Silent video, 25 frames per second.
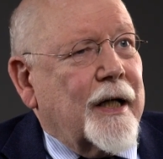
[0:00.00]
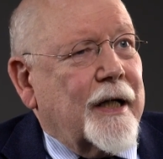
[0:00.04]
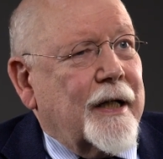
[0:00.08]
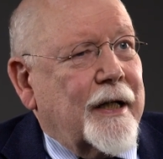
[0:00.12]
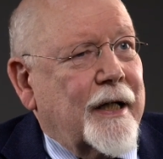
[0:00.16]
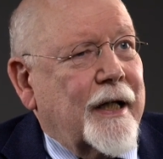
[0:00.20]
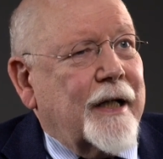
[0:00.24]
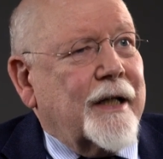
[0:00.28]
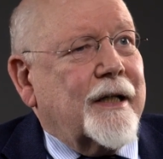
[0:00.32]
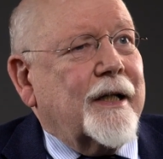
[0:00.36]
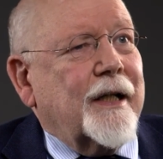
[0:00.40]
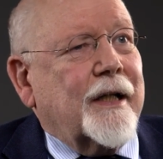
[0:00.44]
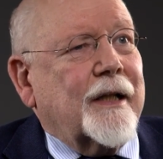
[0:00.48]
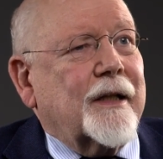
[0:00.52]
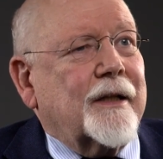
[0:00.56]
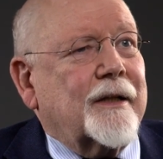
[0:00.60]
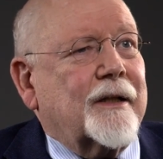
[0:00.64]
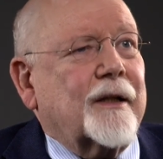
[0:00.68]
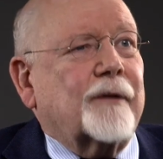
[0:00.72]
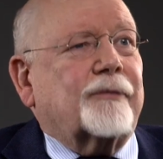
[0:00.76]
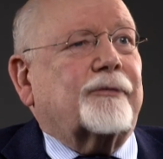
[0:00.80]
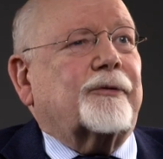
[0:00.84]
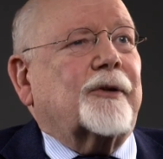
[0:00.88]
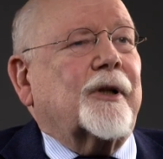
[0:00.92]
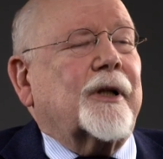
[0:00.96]
needing
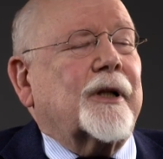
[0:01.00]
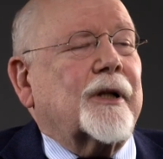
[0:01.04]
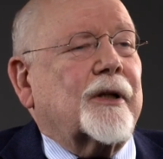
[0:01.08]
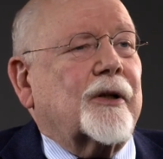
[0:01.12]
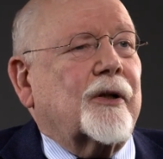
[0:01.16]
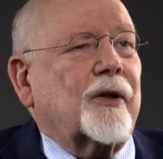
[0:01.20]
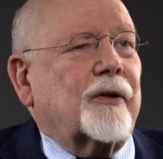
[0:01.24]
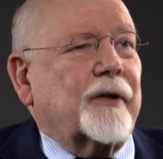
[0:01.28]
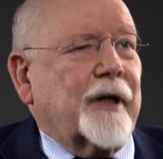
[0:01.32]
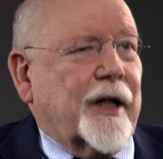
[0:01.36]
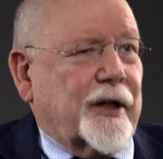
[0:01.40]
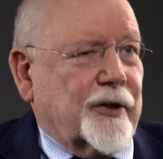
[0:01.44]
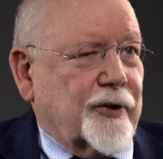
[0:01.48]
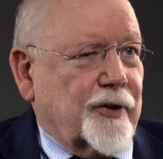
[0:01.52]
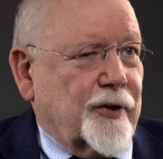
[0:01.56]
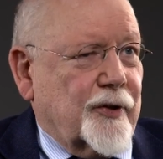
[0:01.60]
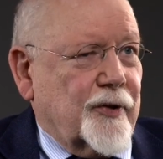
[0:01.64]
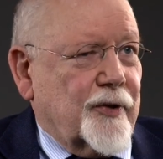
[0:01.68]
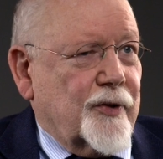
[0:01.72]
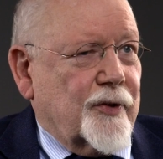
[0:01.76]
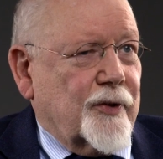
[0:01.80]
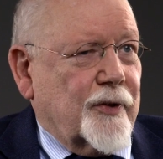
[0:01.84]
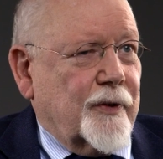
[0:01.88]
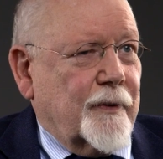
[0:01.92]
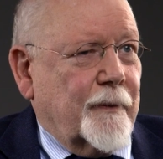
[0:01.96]
different
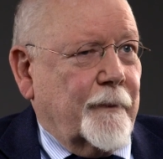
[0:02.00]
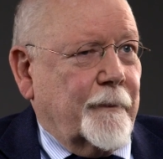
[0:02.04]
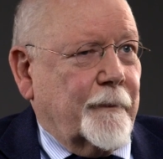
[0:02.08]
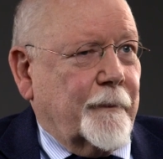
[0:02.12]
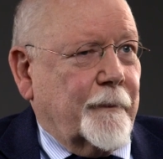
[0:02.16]
corrections.